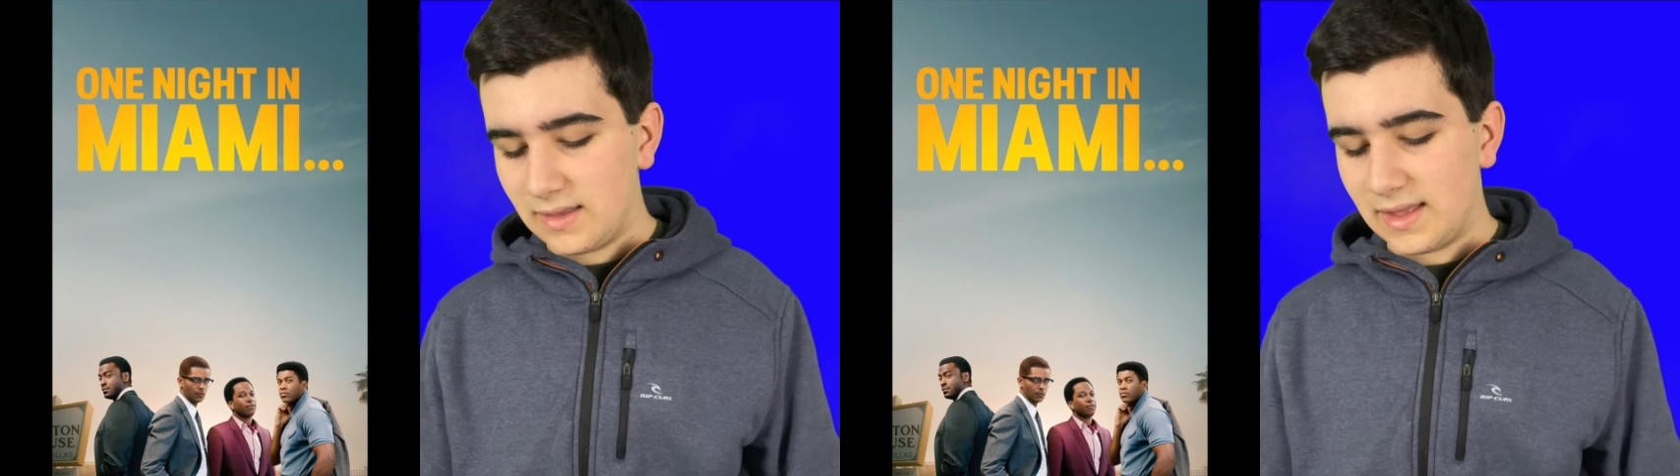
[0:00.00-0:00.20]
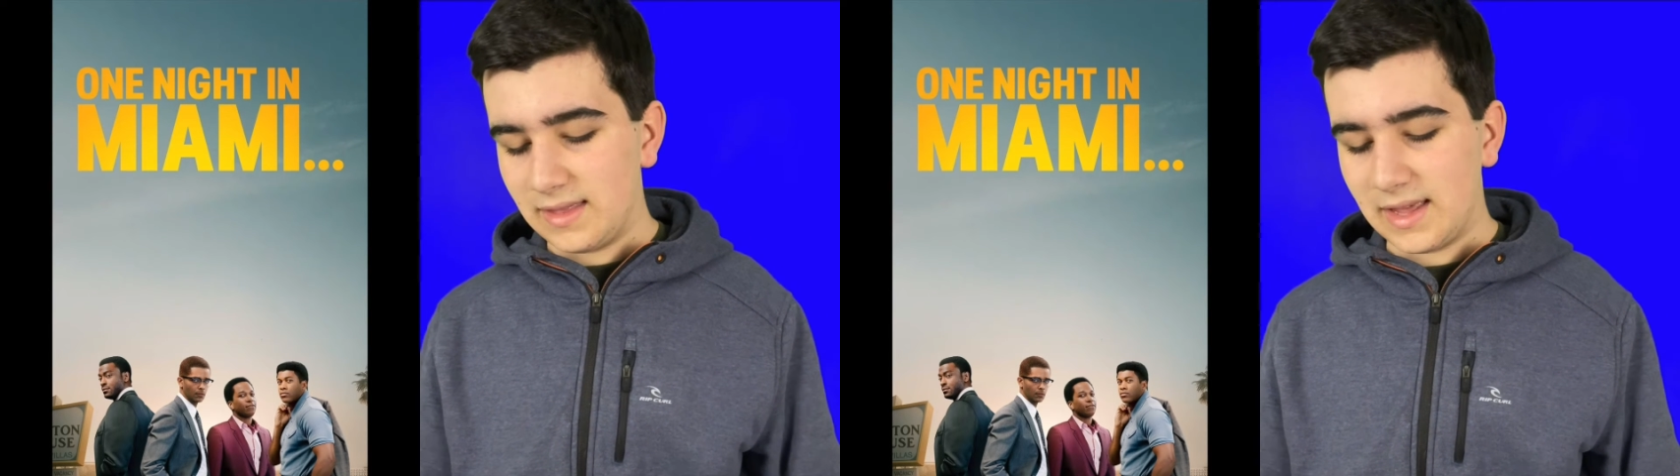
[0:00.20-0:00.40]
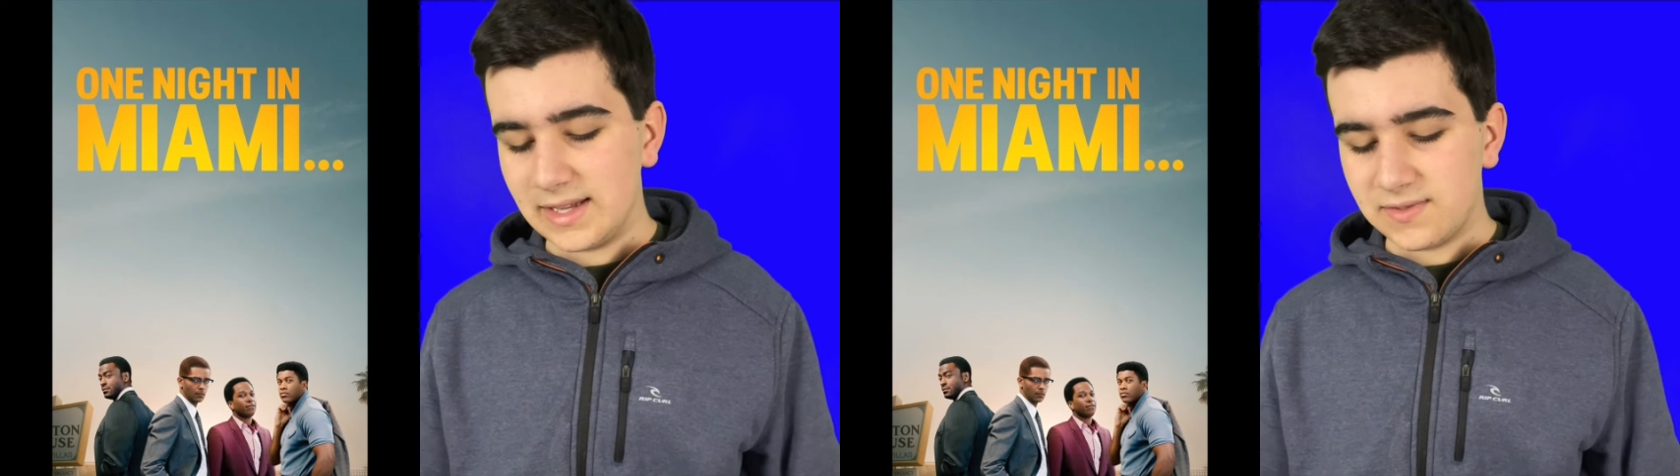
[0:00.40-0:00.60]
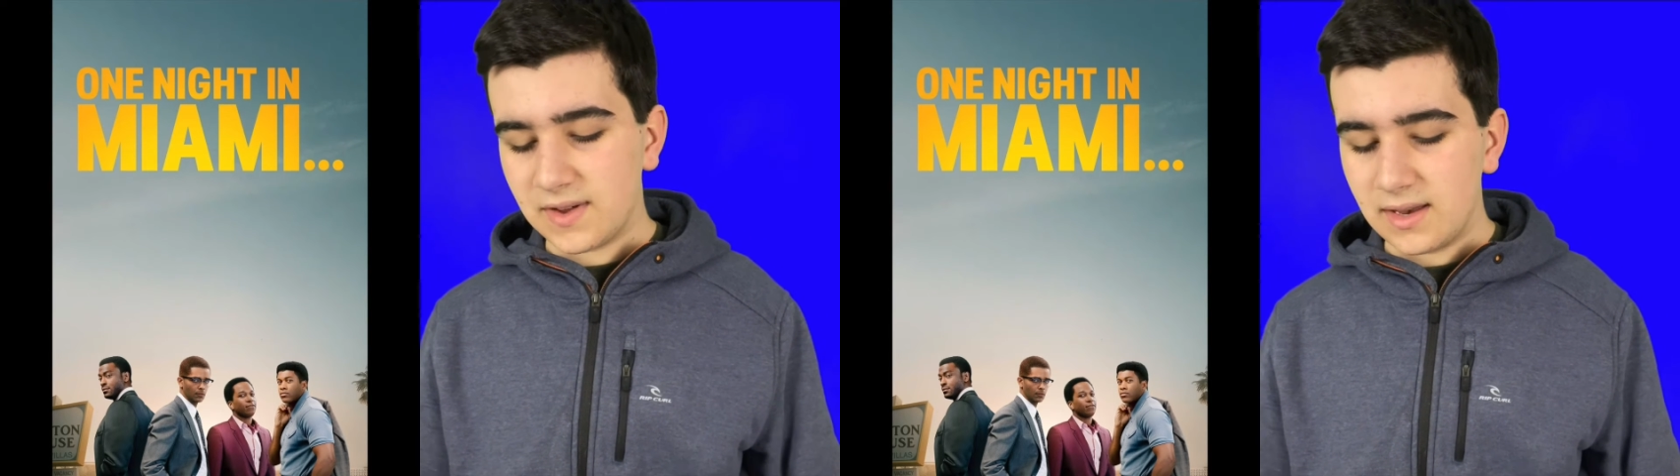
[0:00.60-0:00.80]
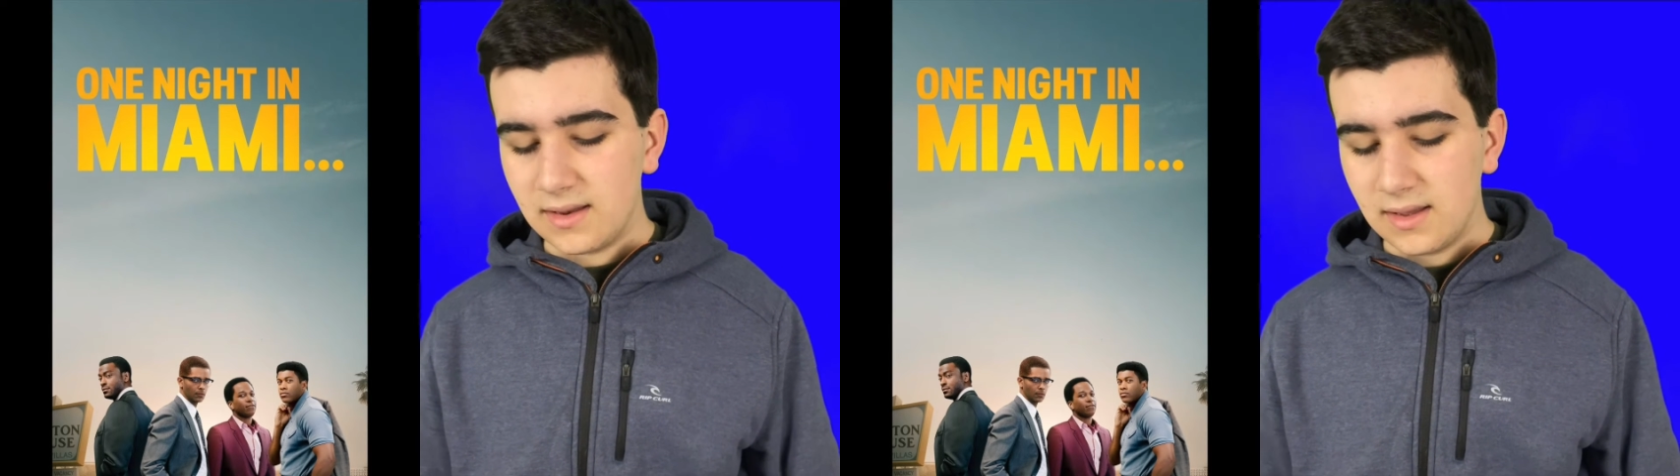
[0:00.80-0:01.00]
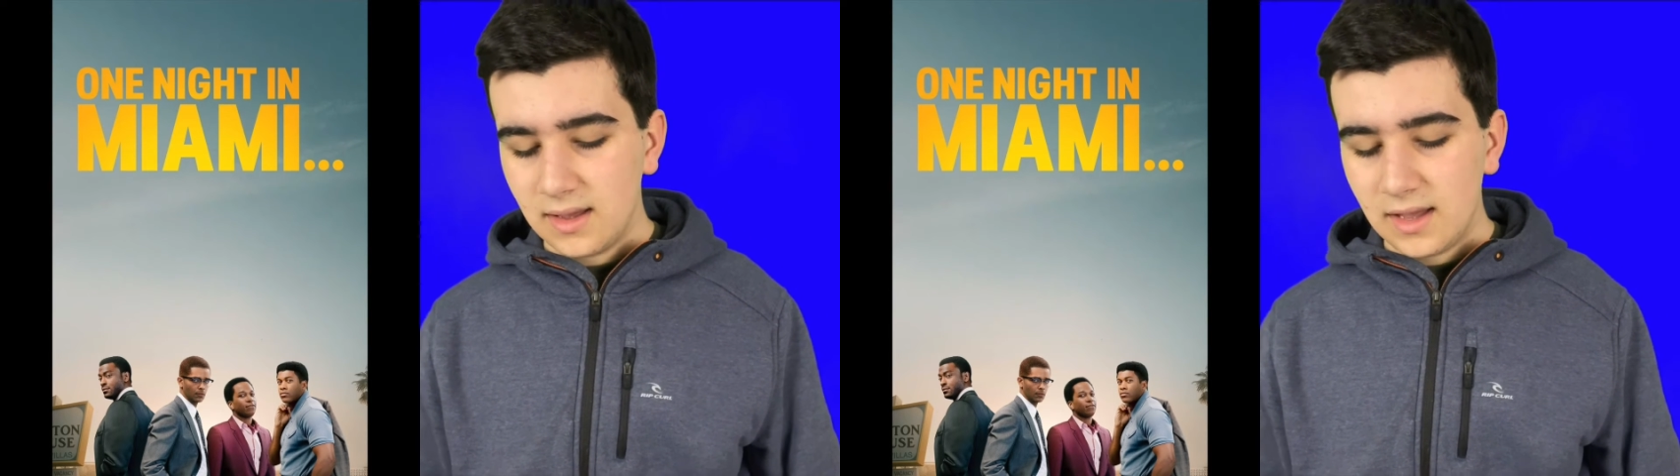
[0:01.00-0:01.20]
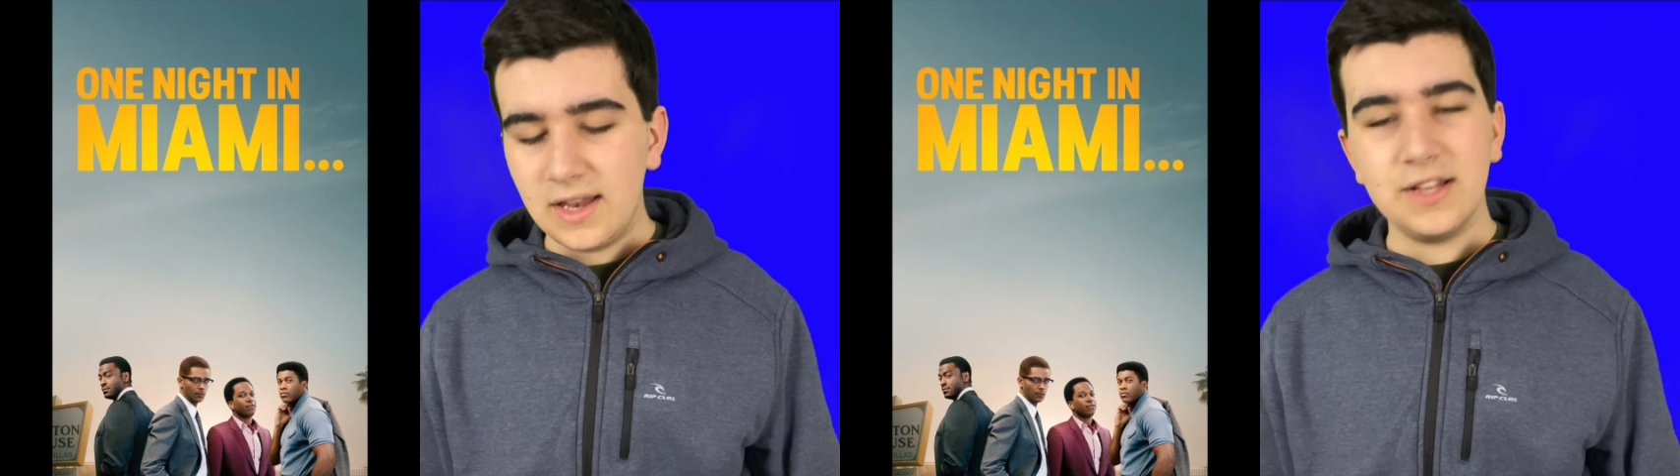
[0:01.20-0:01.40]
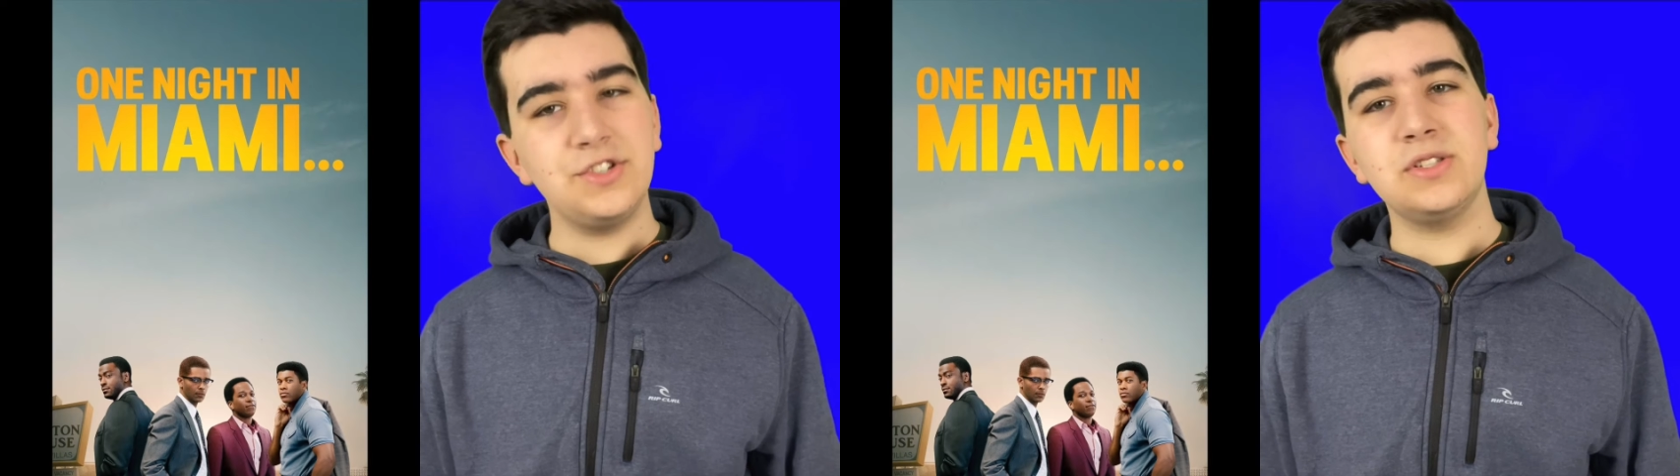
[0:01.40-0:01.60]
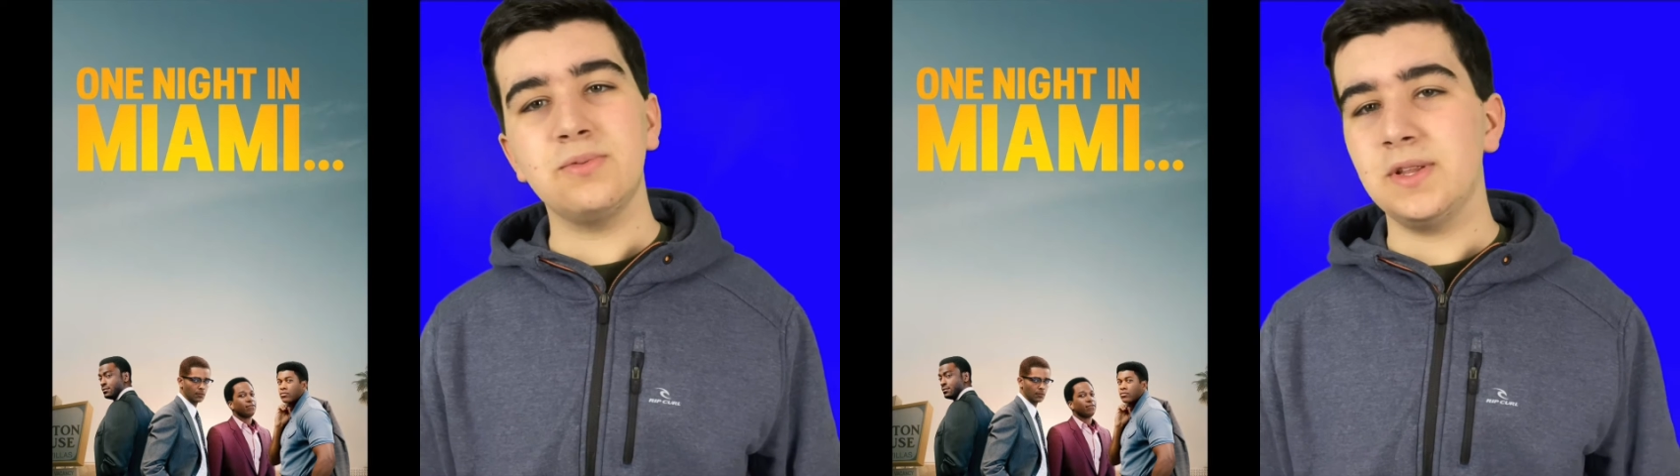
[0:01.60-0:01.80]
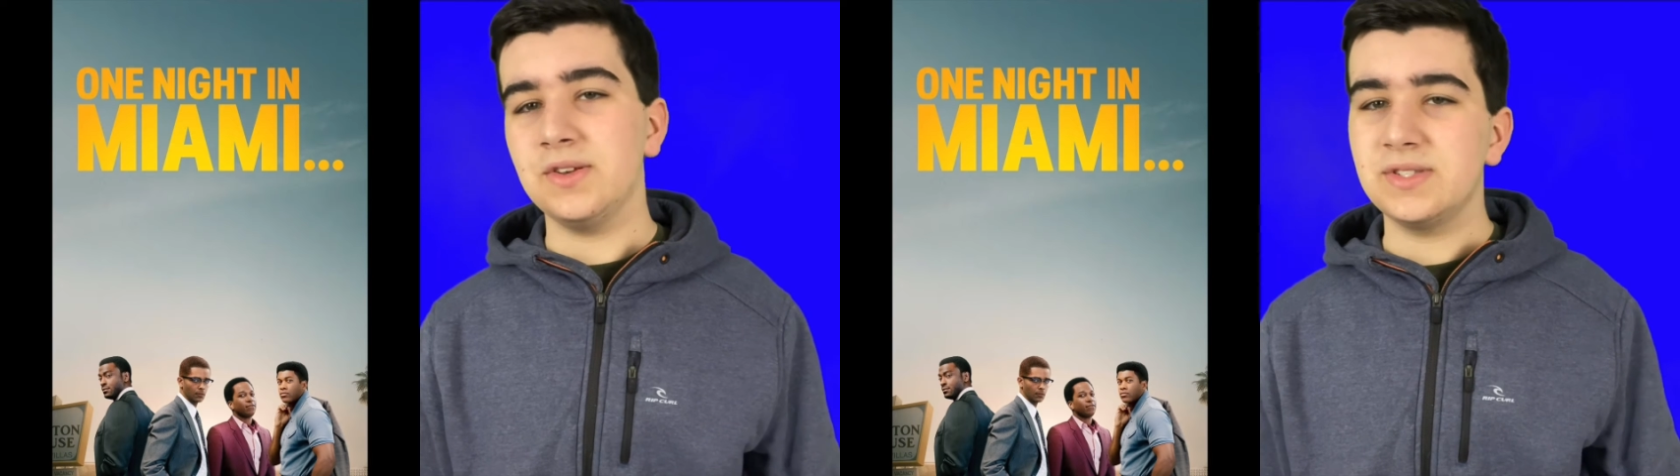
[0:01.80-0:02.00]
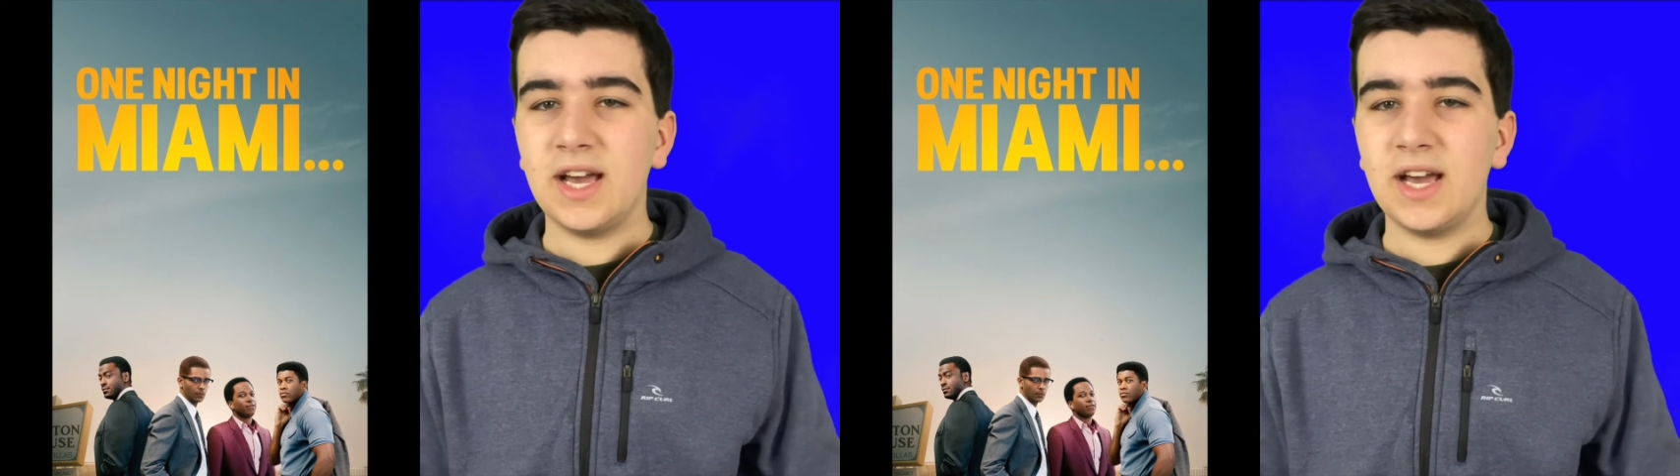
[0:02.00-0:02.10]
That's fine. And it's just one of those